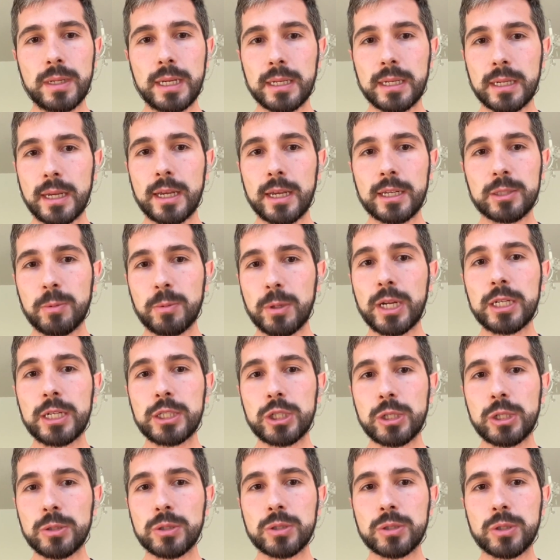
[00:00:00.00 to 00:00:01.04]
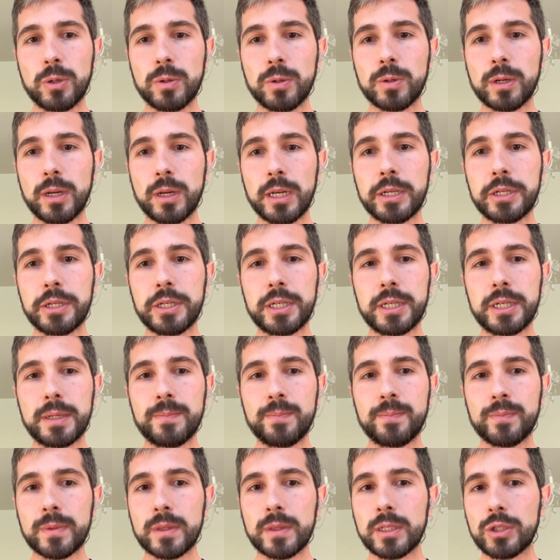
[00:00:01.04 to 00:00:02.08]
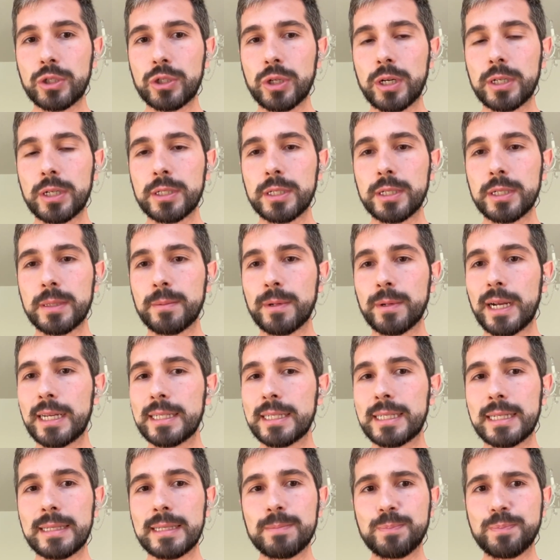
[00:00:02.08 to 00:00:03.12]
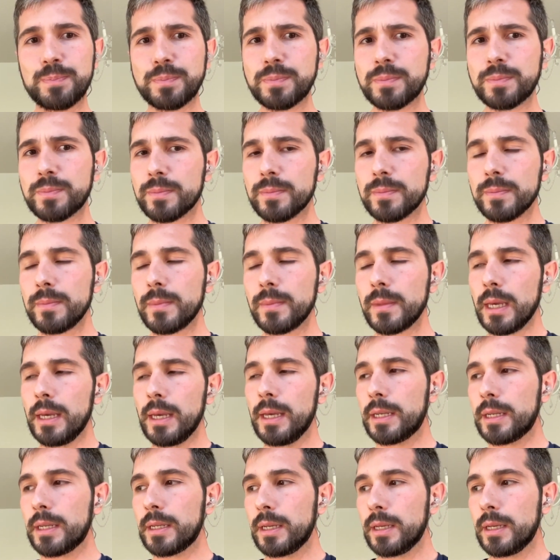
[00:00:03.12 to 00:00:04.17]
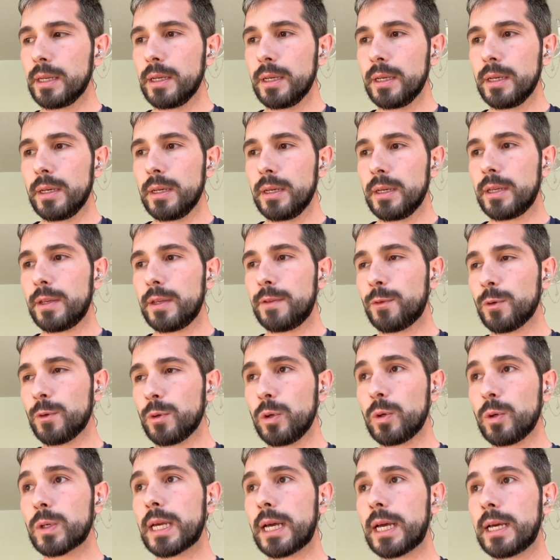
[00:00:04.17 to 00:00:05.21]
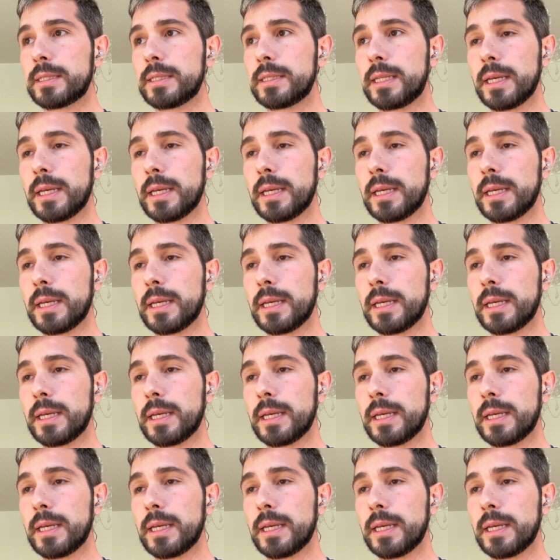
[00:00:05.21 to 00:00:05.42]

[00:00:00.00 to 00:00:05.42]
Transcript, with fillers: Like exponentials look linear in the short term, right? And and if you look at the